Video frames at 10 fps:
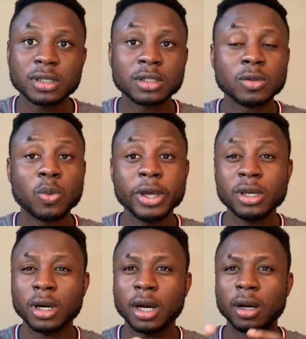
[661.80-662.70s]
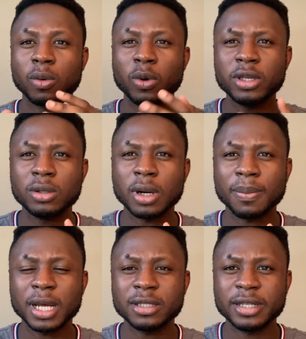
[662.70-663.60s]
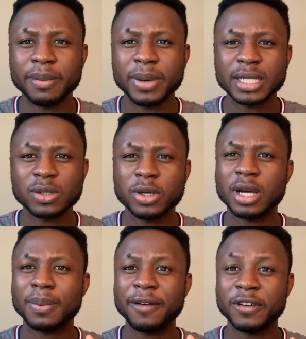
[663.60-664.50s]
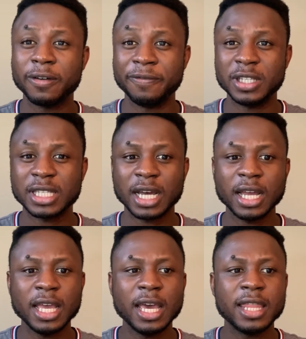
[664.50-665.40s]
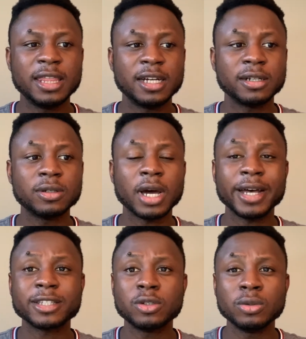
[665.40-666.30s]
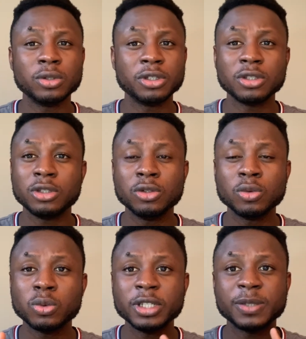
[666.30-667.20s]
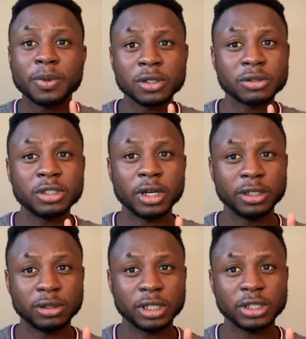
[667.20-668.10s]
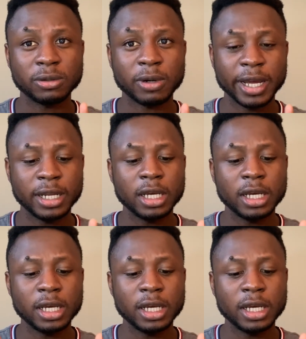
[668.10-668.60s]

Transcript: So when you apply to the embassy, when you apply for your visa, they are going to ask you who is sponsoring your education, right?